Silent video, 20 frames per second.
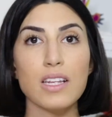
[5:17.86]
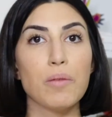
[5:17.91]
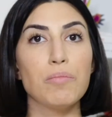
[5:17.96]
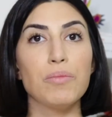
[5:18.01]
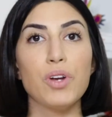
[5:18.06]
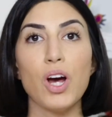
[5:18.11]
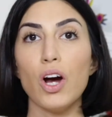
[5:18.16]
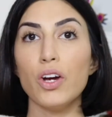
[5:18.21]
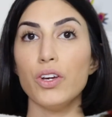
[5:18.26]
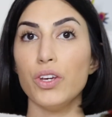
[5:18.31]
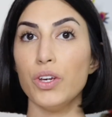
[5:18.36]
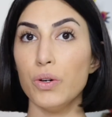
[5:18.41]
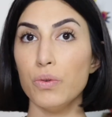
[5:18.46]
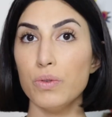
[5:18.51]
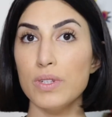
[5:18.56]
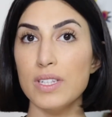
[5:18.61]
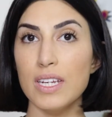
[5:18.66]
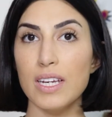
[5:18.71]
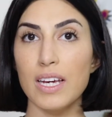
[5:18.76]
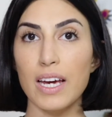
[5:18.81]
I'm not
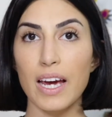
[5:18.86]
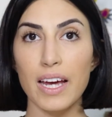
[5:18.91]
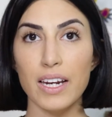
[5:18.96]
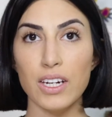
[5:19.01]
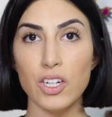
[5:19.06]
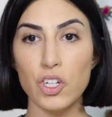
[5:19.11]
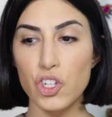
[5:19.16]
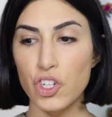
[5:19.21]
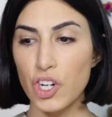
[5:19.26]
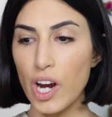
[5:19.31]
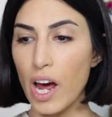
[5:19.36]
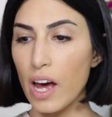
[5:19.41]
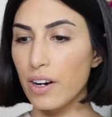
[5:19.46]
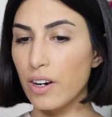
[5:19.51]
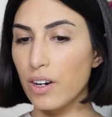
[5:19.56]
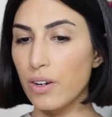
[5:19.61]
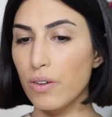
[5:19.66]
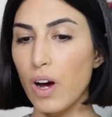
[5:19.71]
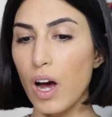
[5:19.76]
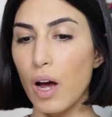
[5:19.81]
using any shadow.